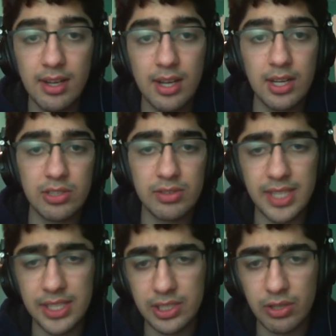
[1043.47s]
So
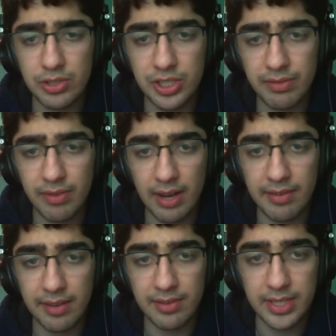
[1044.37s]
instead, just go g5.
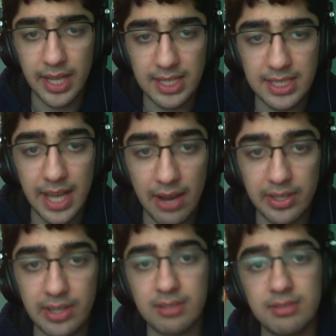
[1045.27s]
And after it takes, now
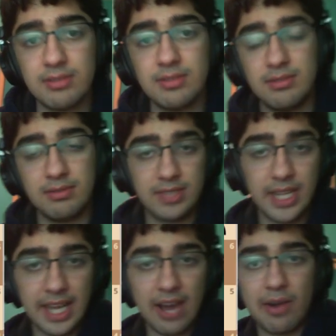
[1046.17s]
here.
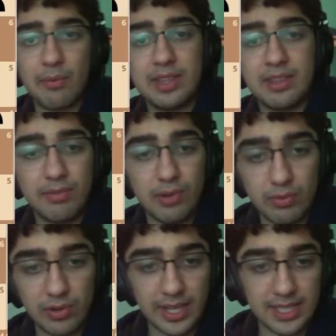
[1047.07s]
And now I win the full
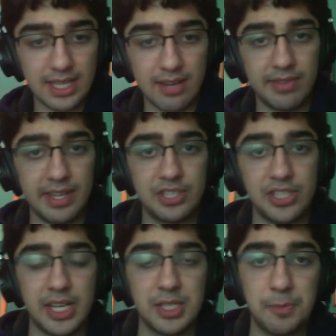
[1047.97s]
rook instead of the
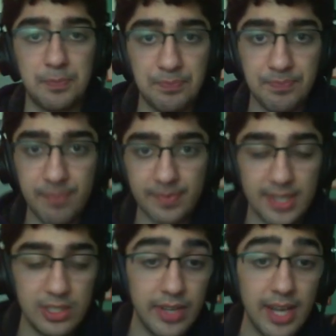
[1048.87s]
exchange.
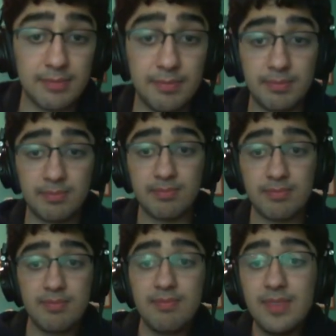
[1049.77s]
So yeah,
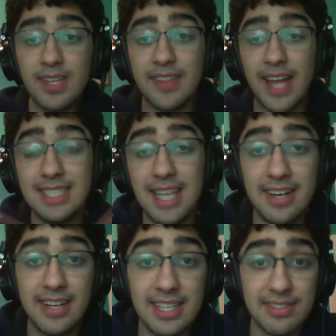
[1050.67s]
that's the end
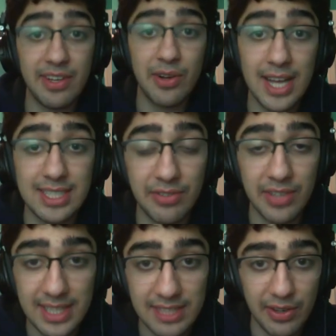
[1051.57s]
of today's video, guys. If you
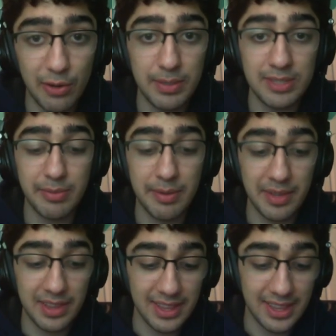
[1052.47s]
like this video, please leave
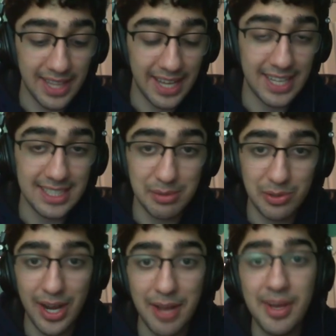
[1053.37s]
a like and
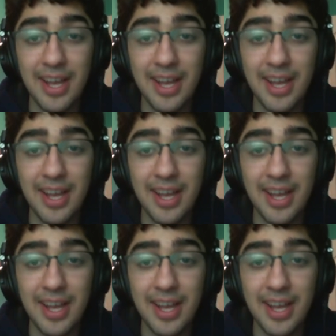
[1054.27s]
subscribe.